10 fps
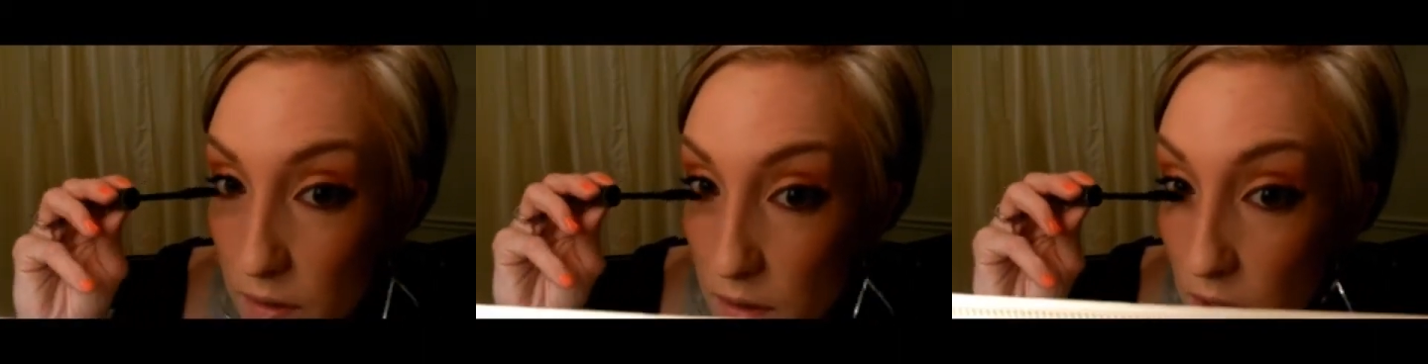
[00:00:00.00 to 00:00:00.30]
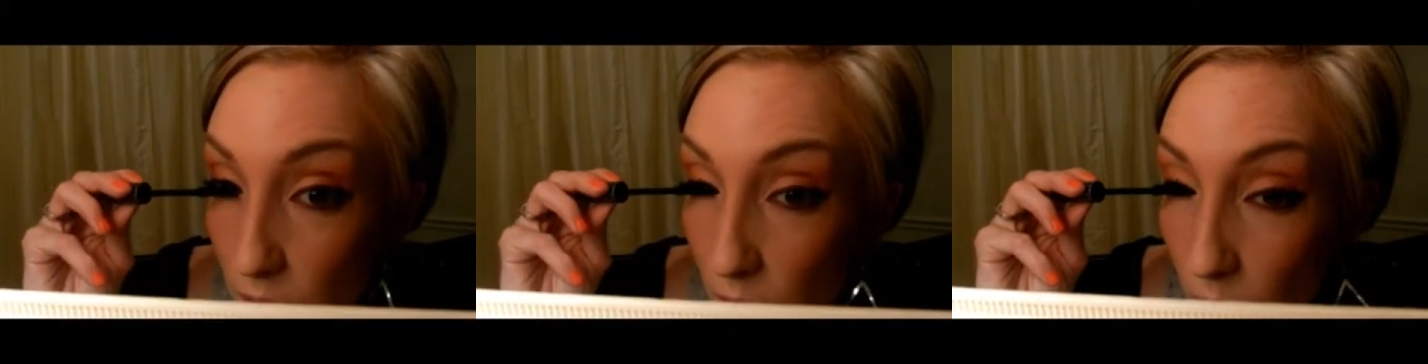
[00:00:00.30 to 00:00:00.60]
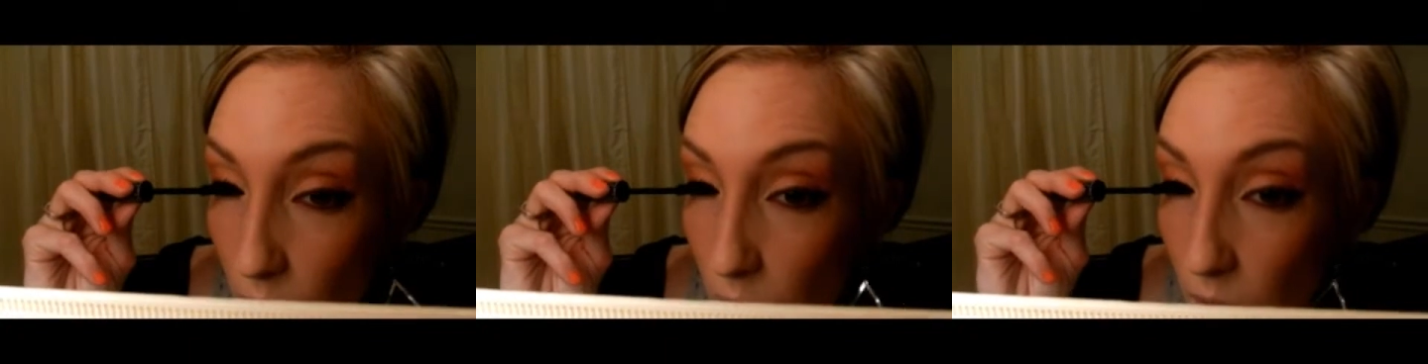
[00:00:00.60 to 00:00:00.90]

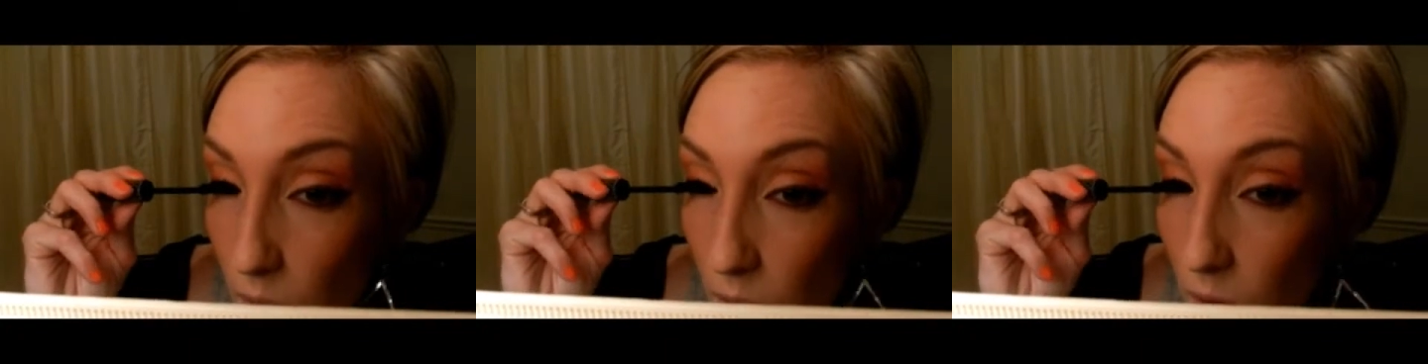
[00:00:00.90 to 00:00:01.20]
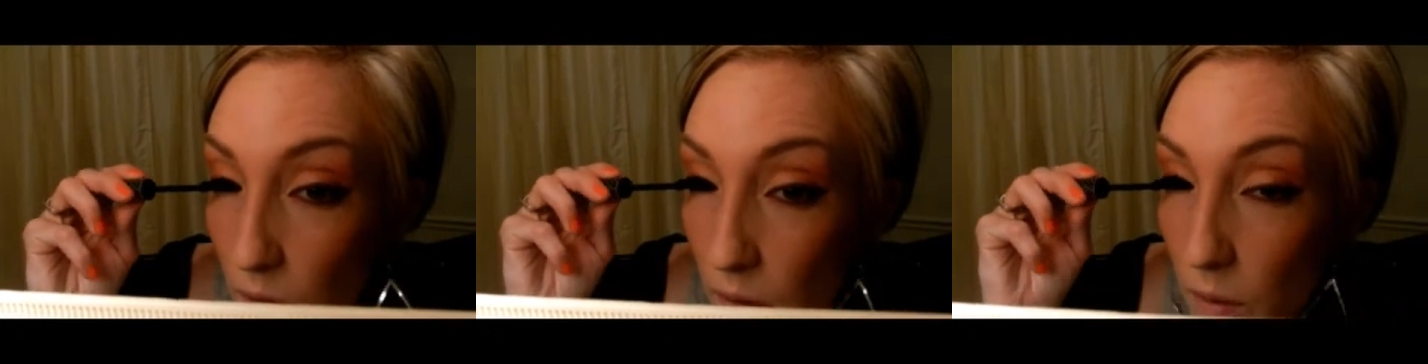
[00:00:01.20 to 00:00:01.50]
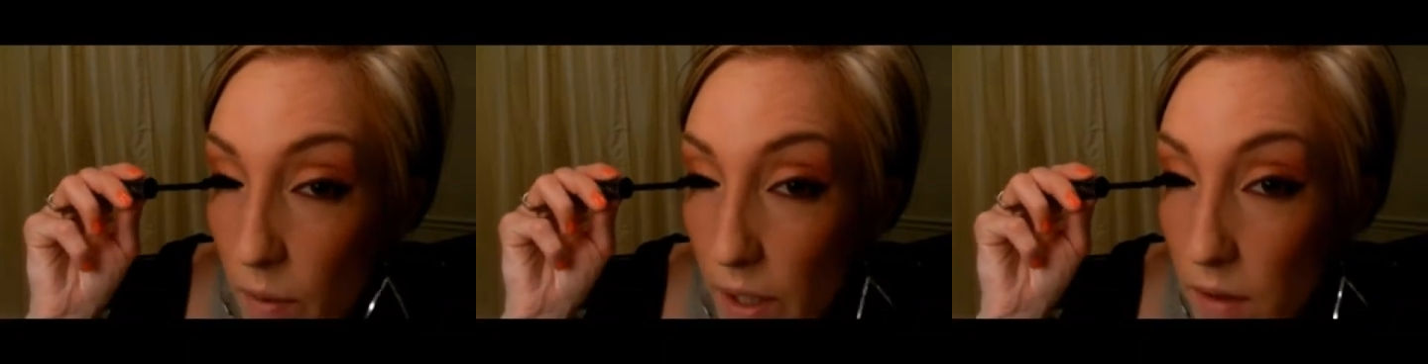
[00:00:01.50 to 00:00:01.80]
So,
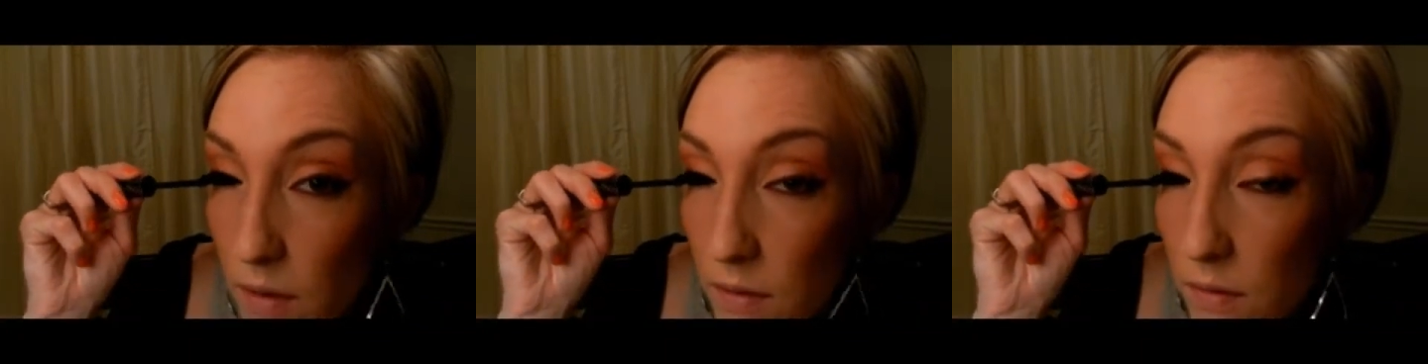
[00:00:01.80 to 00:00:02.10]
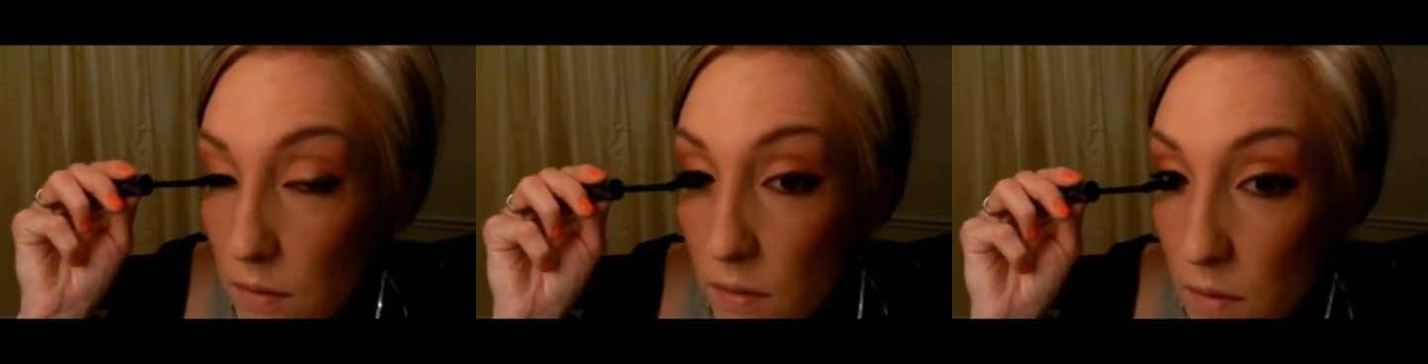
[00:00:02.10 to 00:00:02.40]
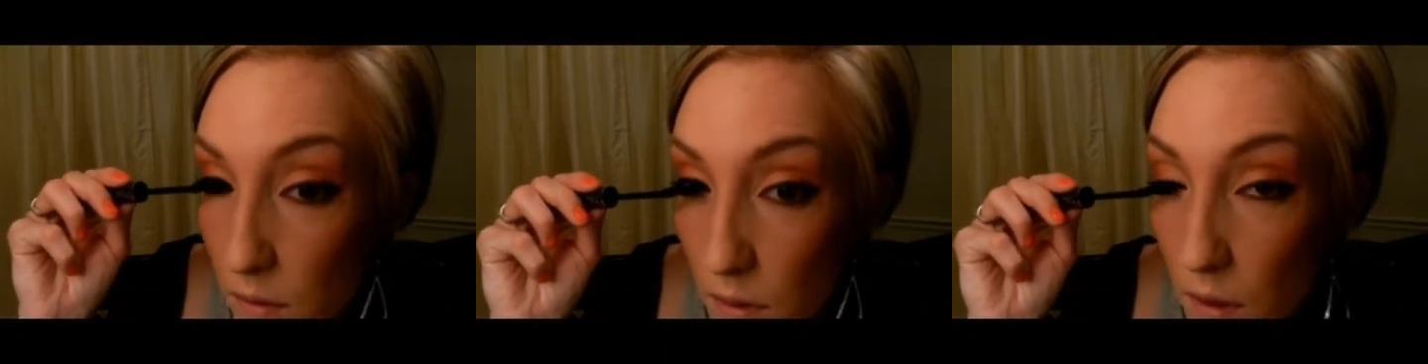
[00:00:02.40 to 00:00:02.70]
wiggle,
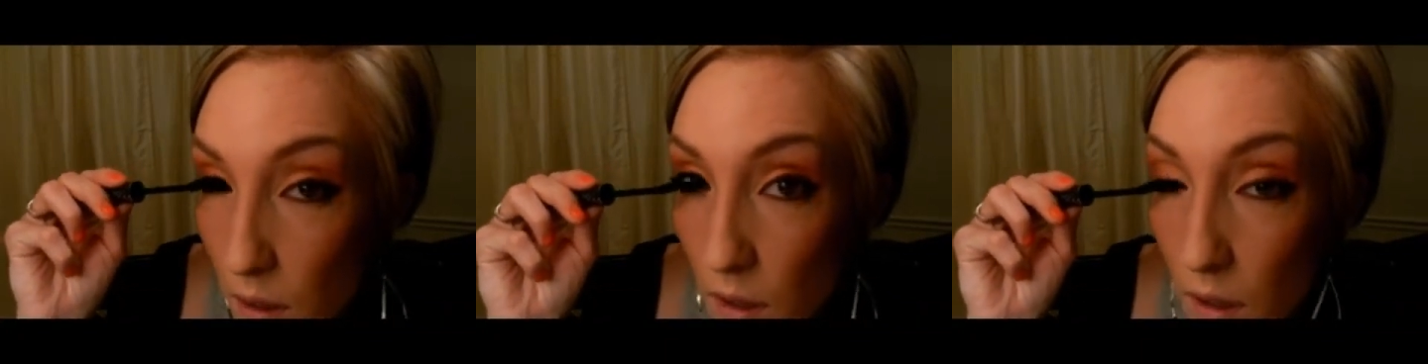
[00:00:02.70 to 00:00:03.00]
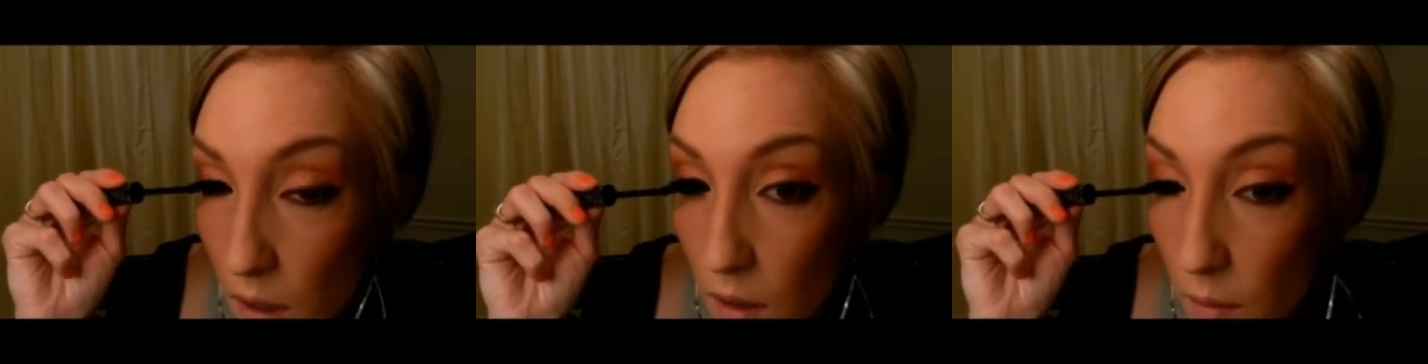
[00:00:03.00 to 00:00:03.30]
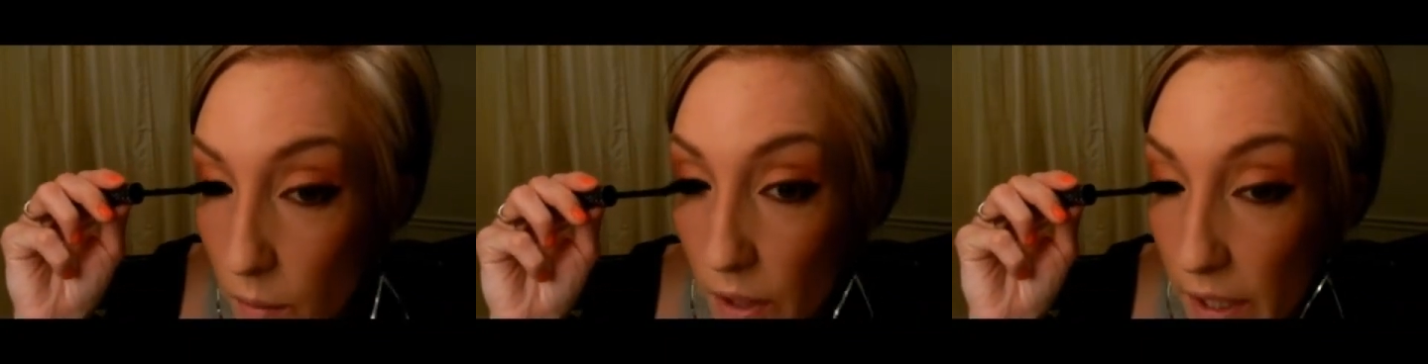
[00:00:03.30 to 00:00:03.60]

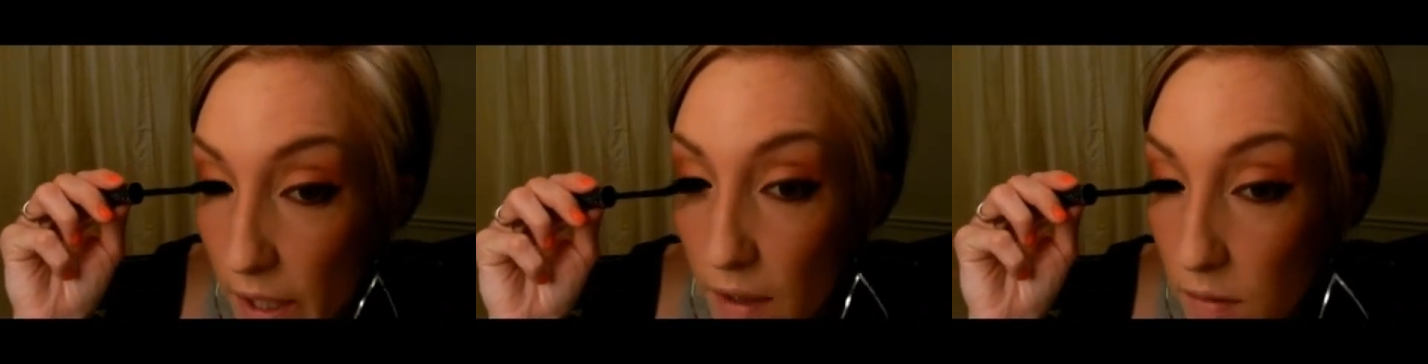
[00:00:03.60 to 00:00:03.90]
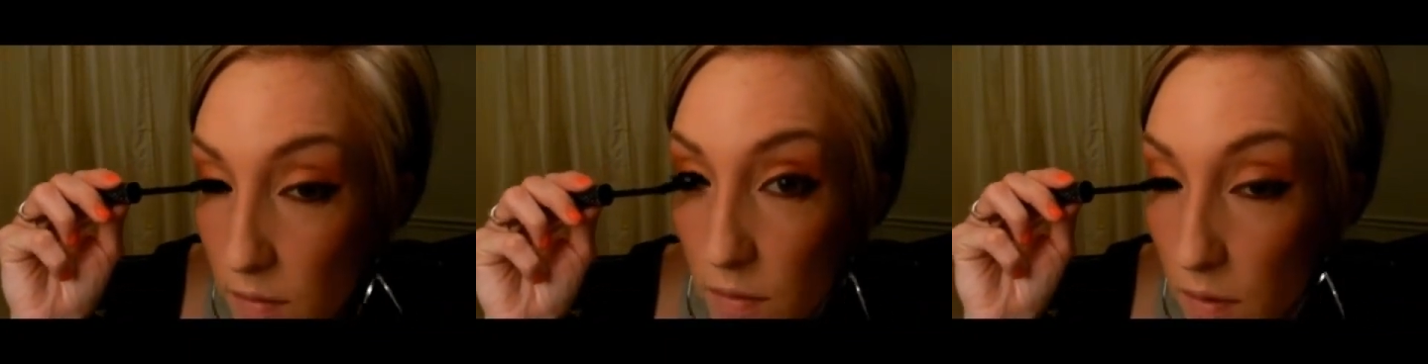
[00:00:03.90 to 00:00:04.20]
bring in,